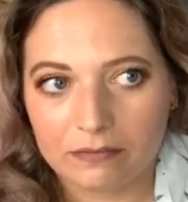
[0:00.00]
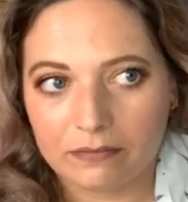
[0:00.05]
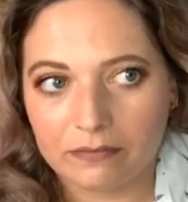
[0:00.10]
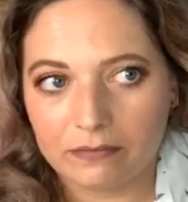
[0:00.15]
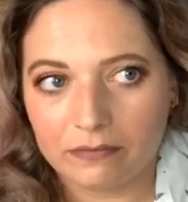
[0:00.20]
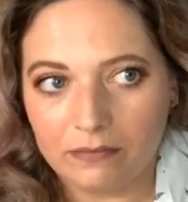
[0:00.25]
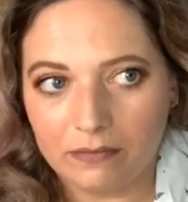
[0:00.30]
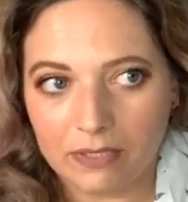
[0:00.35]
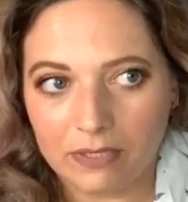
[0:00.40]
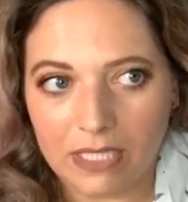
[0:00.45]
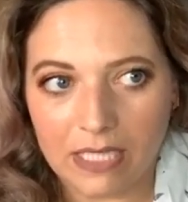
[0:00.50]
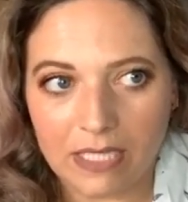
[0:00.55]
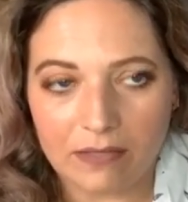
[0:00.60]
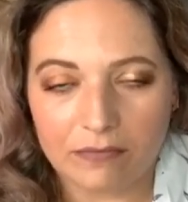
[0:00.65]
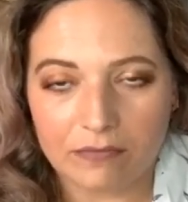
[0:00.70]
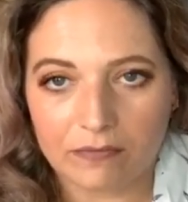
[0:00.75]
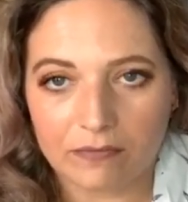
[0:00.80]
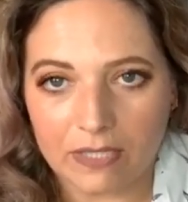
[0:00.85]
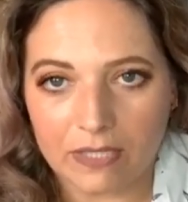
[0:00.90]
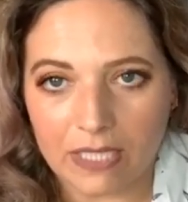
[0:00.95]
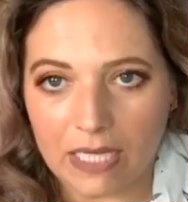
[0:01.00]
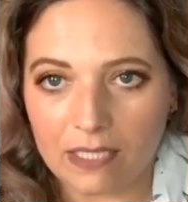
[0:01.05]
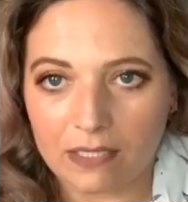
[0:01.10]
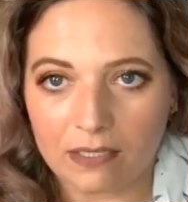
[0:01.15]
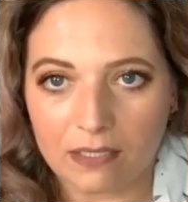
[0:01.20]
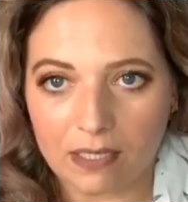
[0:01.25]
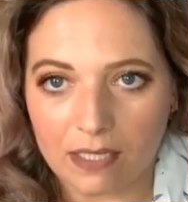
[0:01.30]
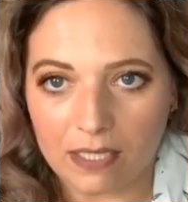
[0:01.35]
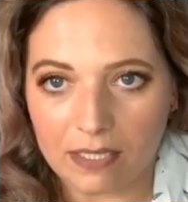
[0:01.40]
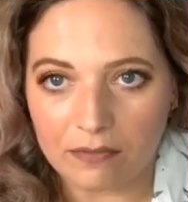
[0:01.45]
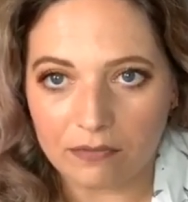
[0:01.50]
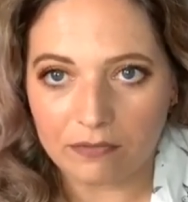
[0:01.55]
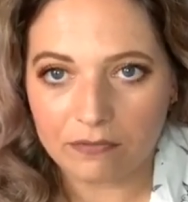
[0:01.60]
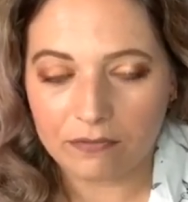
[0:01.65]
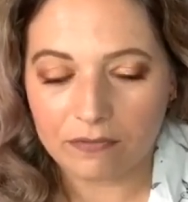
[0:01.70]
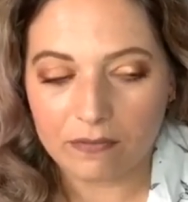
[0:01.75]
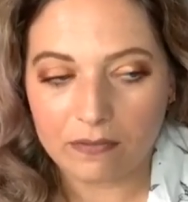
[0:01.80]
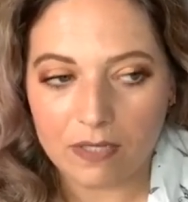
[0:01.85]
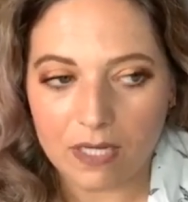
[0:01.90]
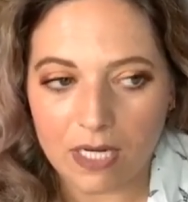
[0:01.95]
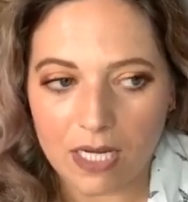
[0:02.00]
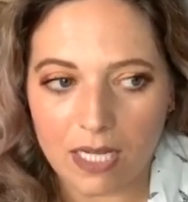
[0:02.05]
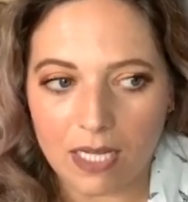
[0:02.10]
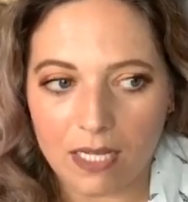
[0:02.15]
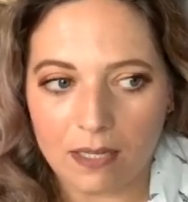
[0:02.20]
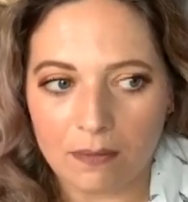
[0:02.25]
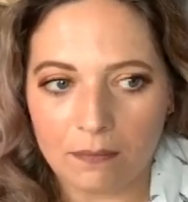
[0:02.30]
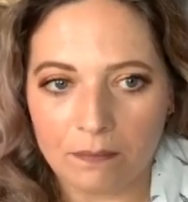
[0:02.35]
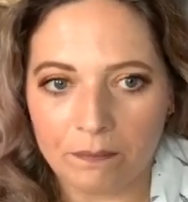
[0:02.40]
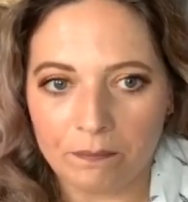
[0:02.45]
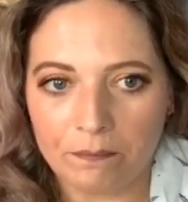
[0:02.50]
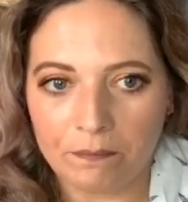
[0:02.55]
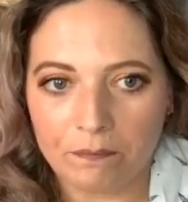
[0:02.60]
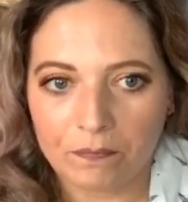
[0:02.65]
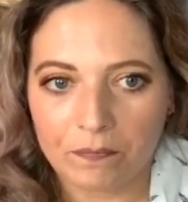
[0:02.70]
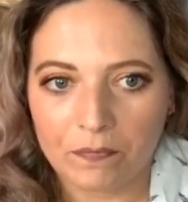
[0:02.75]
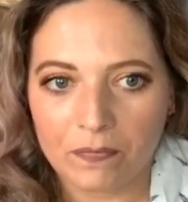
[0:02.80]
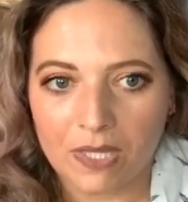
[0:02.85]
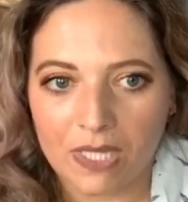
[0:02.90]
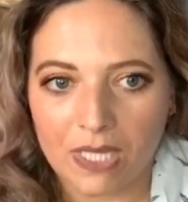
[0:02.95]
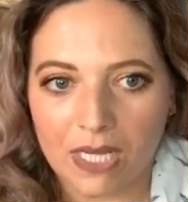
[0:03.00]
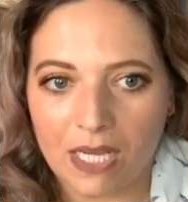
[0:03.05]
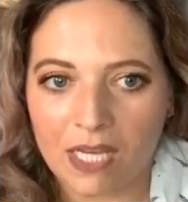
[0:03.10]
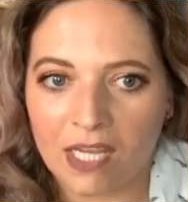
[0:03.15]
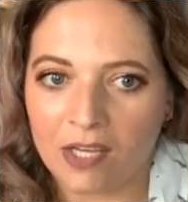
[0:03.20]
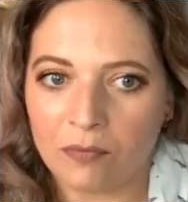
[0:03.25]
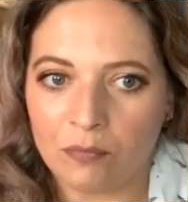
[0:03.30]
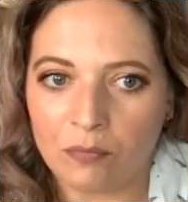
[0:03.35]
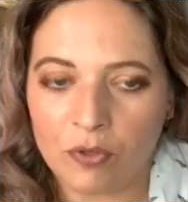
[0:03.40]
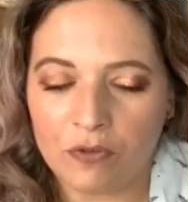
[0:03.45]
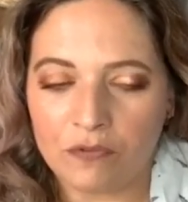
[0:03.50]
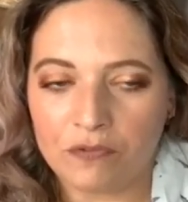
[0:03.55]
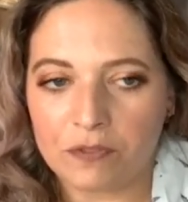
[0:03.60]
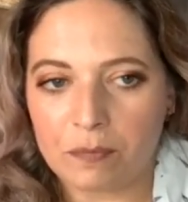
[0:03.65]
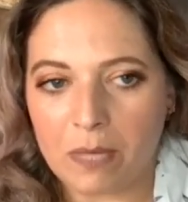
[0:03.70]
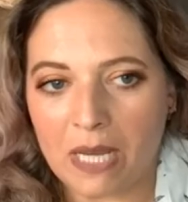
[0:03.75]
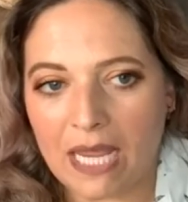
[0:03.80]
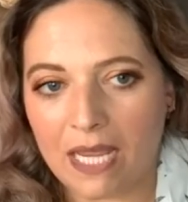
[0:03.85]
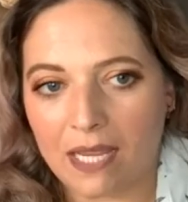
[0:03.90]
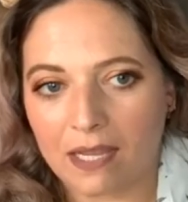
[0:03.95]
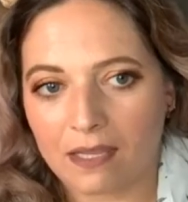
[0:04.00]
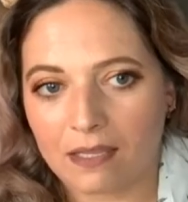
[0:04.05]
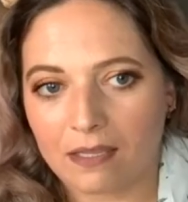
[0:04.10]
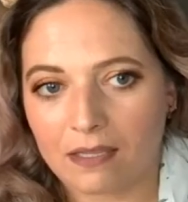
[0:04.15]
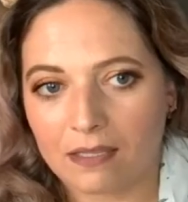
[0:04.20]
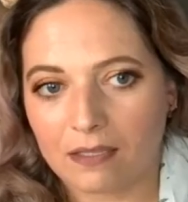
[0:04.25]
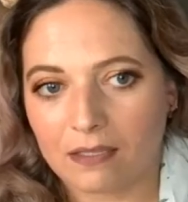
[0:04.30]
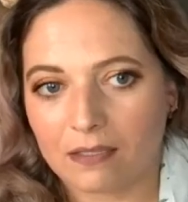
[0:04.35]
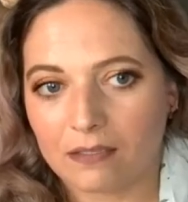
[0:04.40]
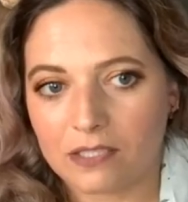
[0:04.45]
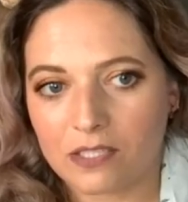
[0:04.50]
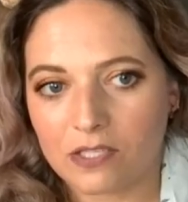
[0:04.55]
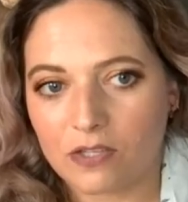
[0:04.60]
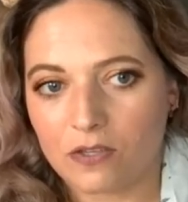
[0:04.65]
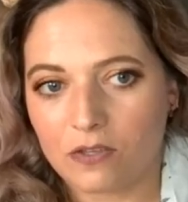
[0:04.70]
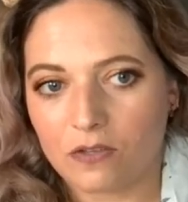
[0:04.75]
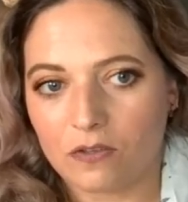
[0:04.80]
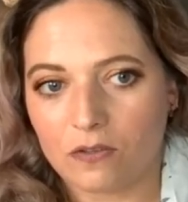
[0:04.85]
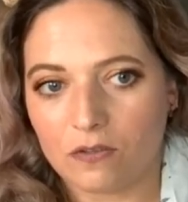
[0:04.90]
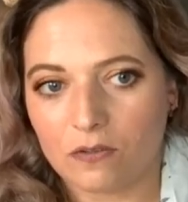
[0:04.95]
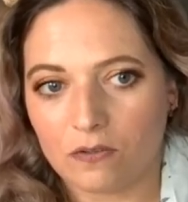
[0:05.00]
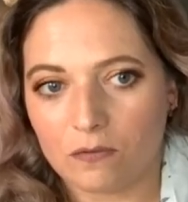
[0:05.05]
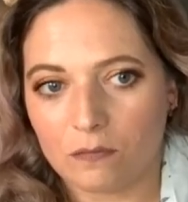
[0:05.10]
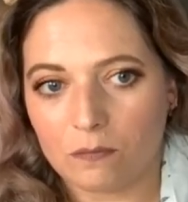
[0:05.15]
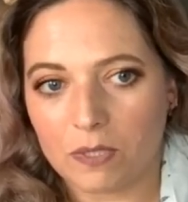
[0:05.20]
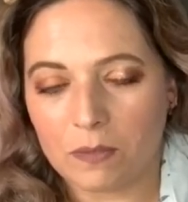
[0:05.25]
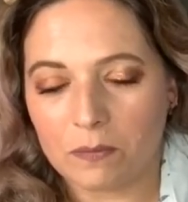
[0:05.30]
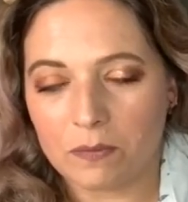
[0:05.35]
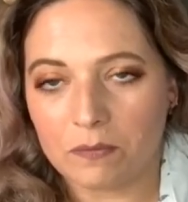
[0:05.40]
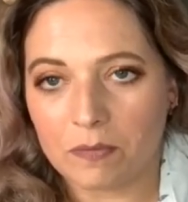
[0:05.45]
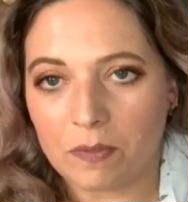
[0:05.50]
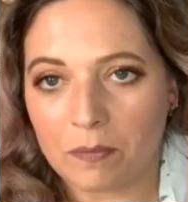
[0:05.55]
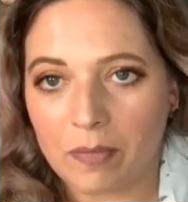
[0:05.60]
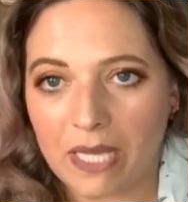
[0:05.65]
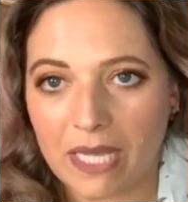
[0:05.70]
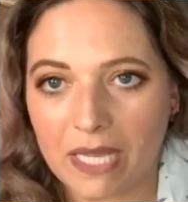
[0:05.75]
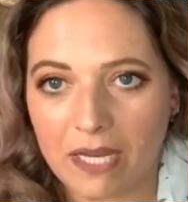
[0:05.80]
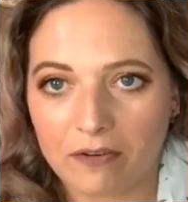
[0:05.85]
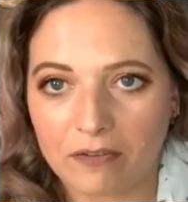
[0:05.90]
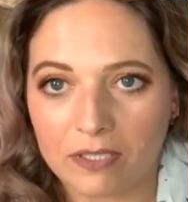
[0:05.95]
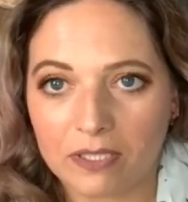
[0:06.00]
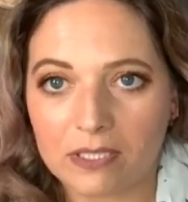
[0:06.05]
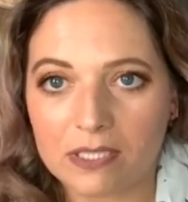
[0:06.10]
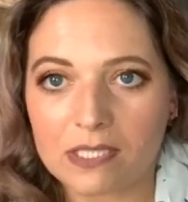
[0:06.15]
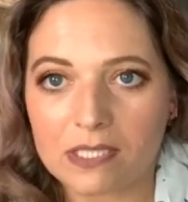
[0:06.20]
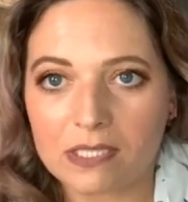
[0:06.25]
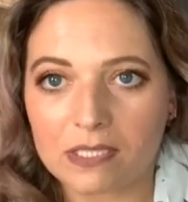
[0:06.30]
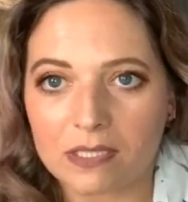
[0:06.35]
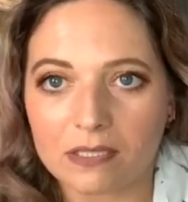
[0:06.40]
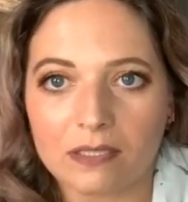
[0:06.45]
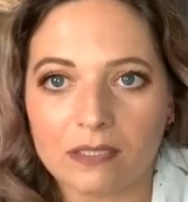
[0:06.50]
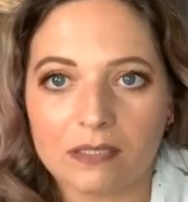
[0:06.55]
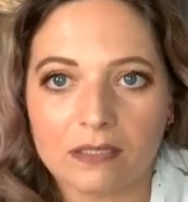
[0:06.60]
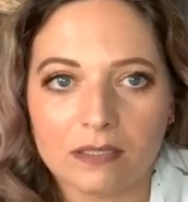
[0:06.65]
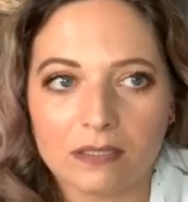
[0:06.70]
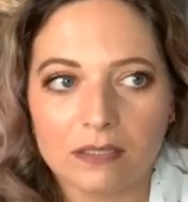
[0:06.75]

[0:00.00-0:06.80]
leave that life, and moved back to be with my parents, and